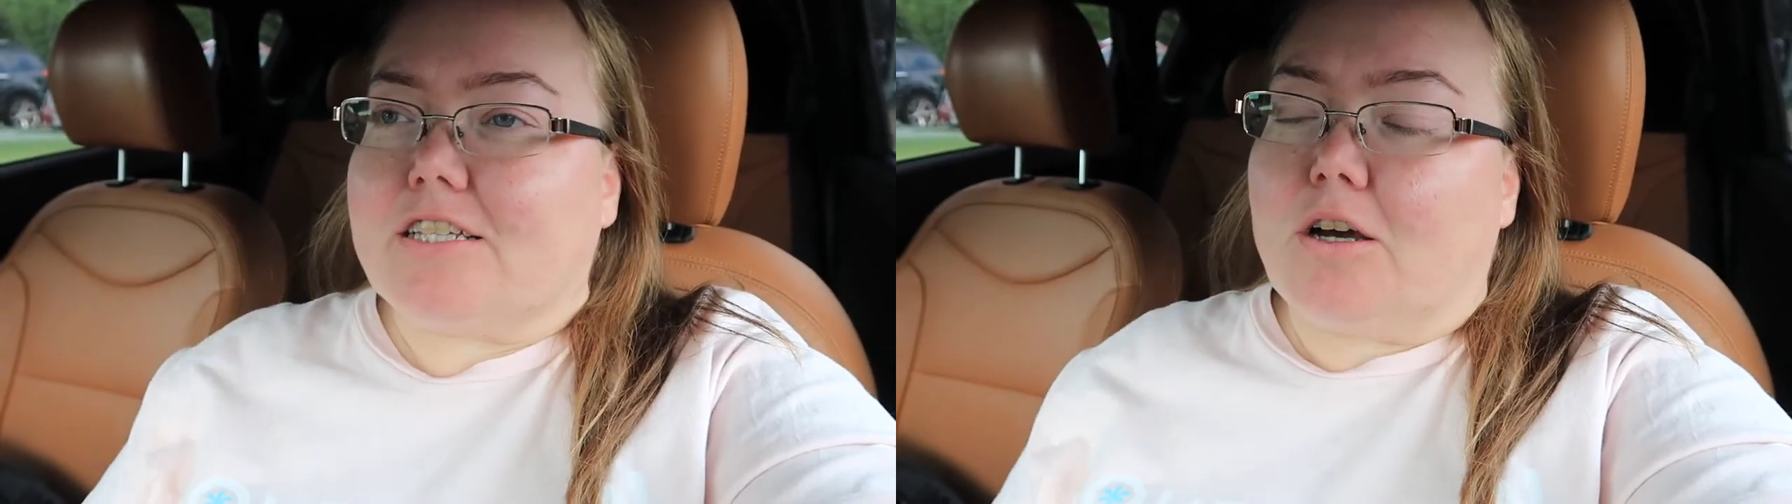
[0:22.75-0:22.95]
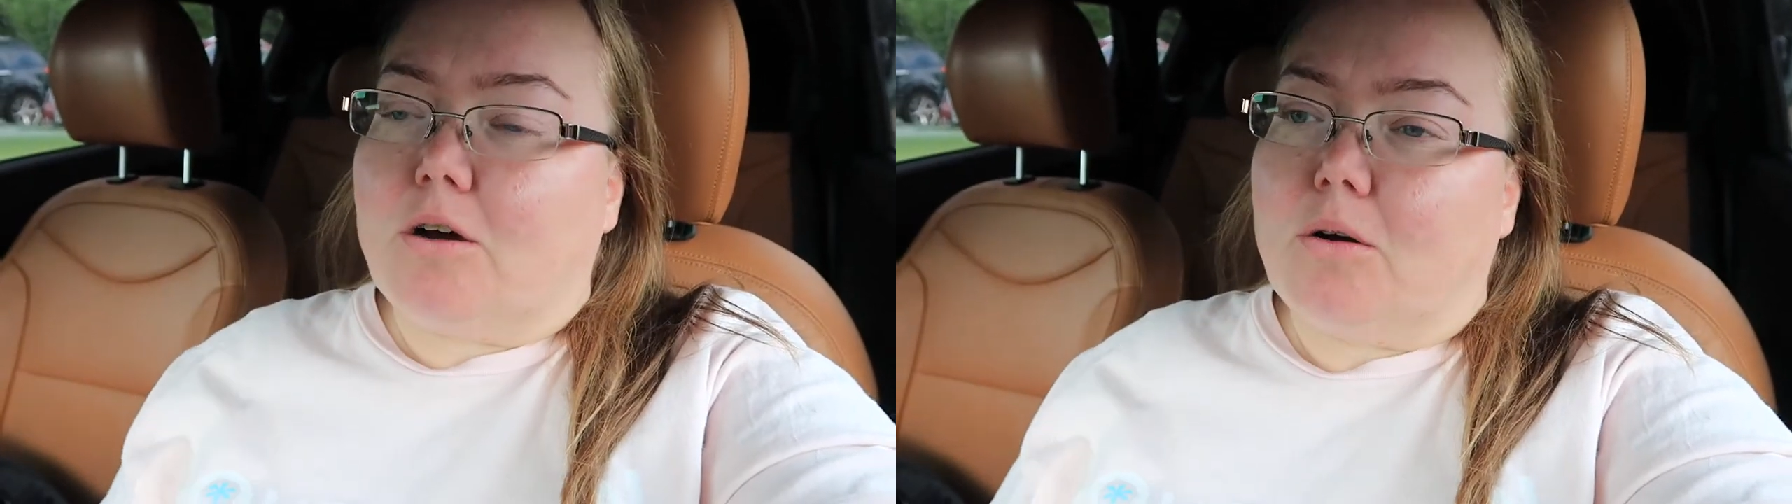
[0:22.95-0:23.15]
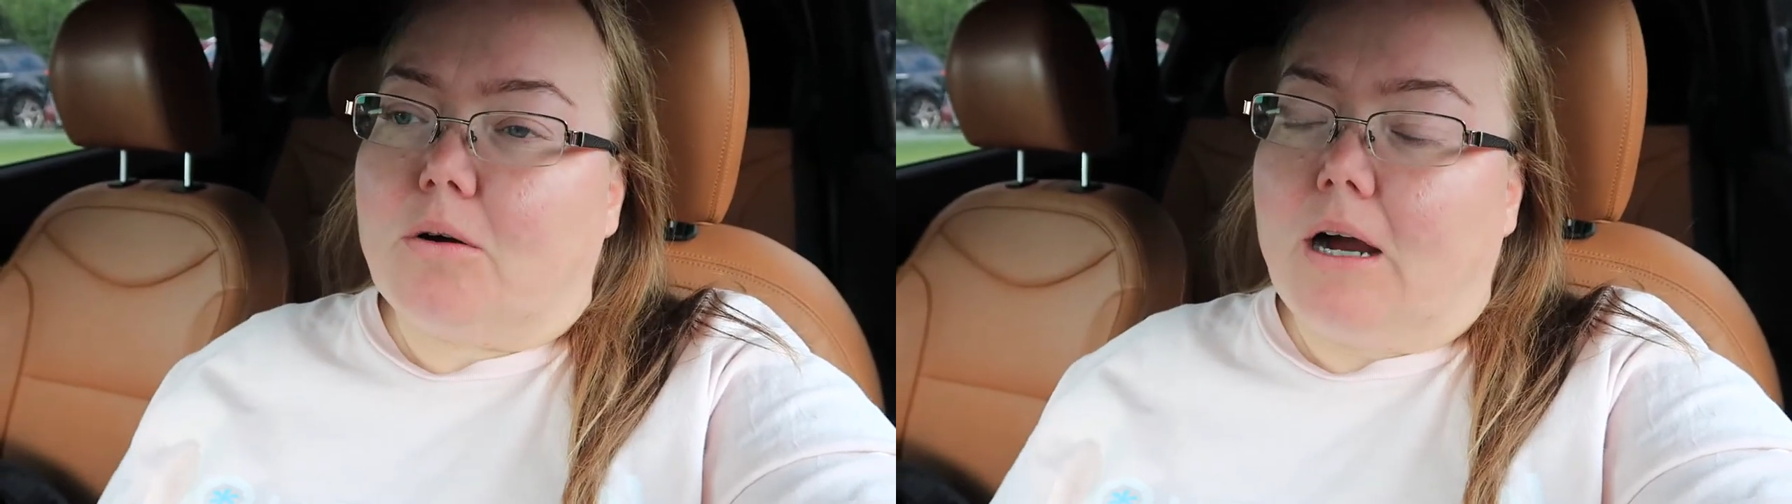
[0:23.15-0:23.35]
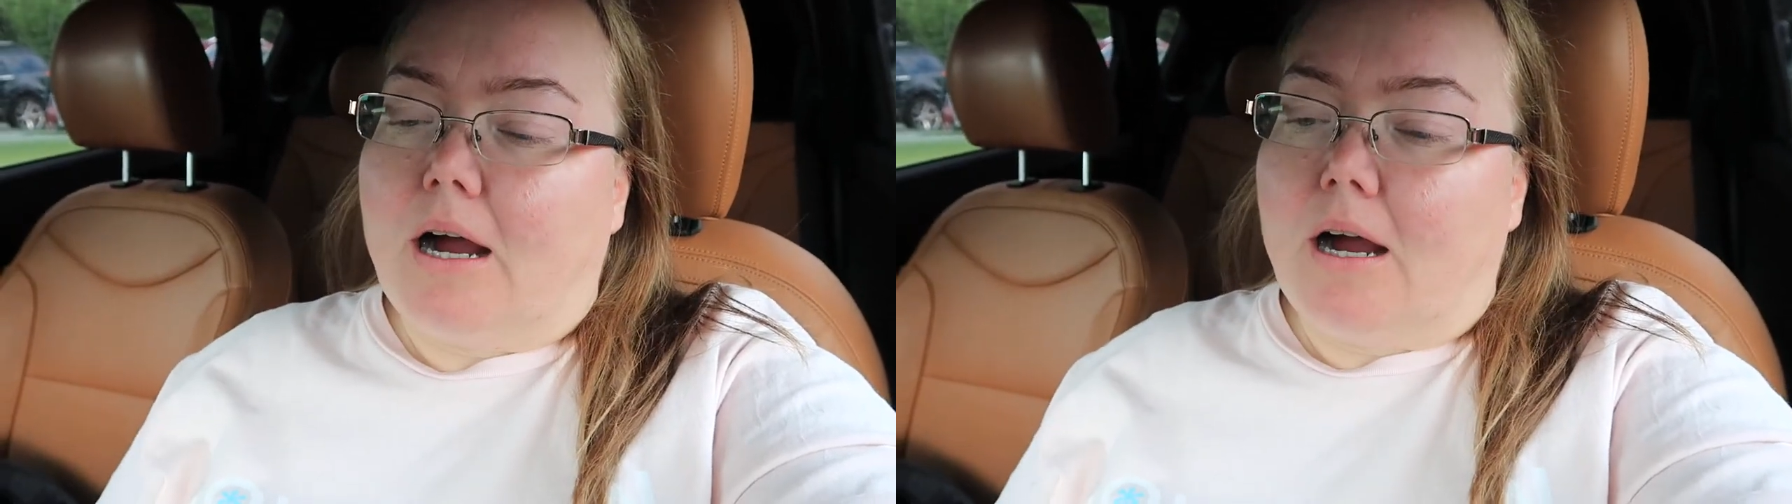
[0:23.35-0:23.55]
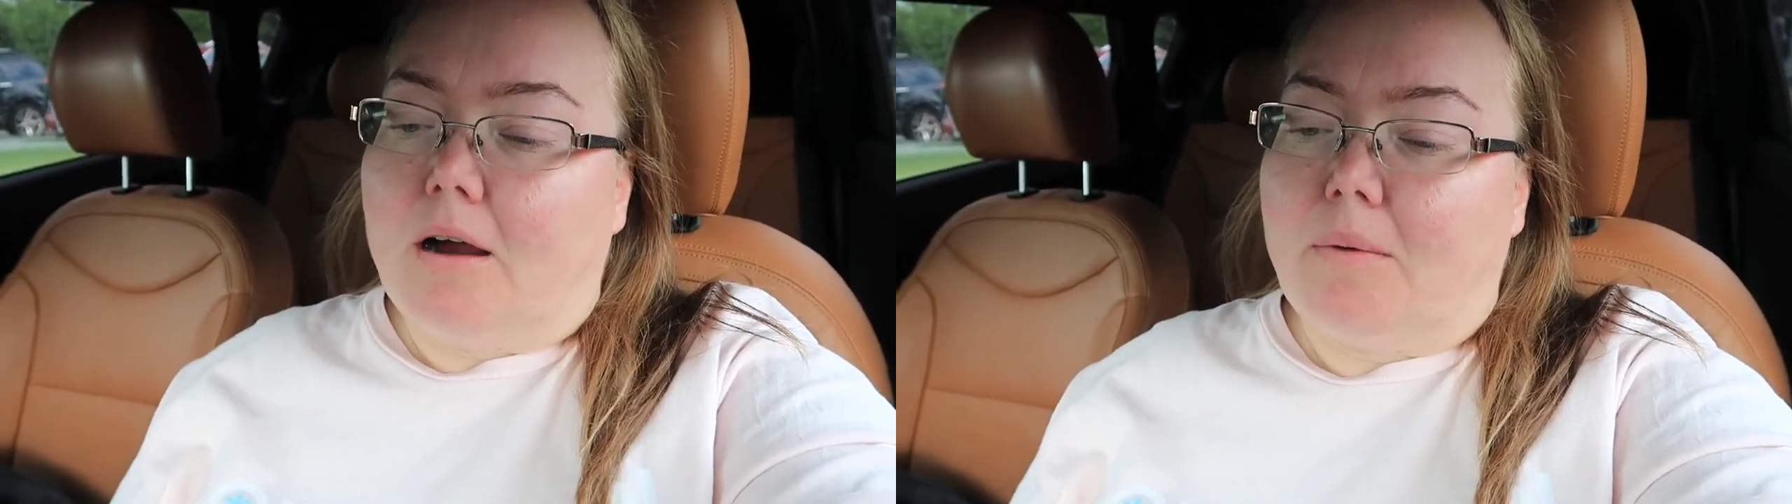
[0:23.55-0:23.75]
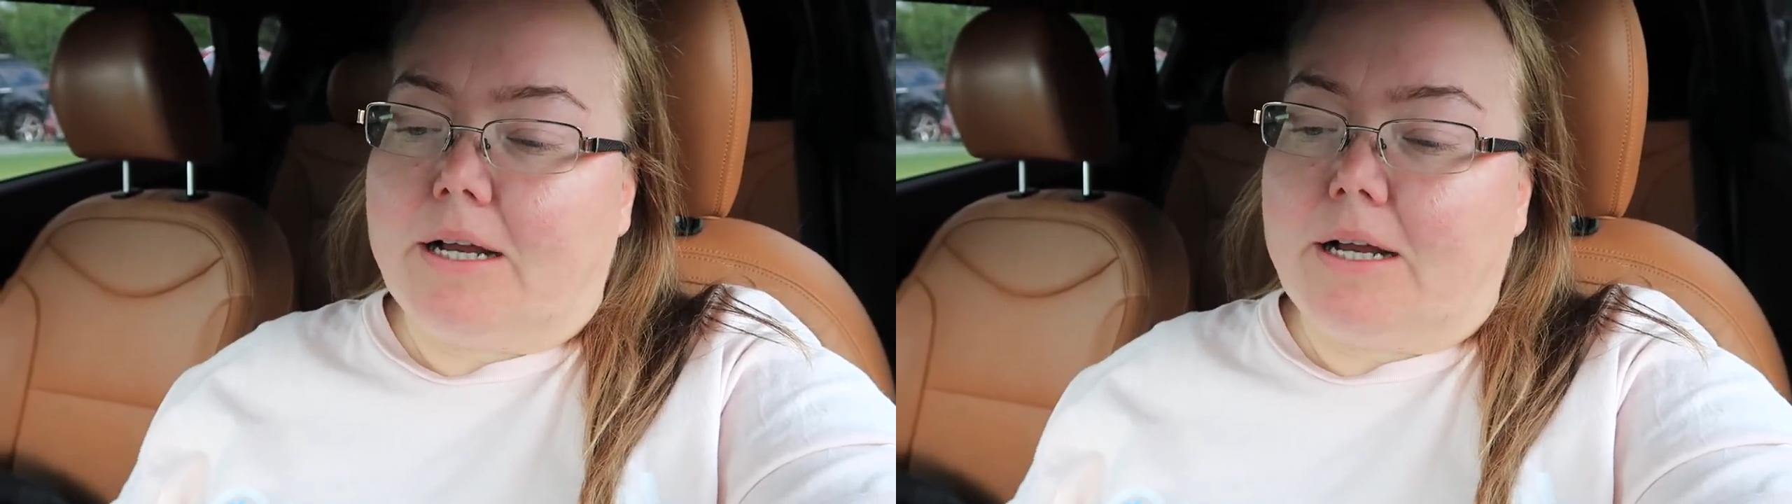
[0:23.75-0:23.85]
So um,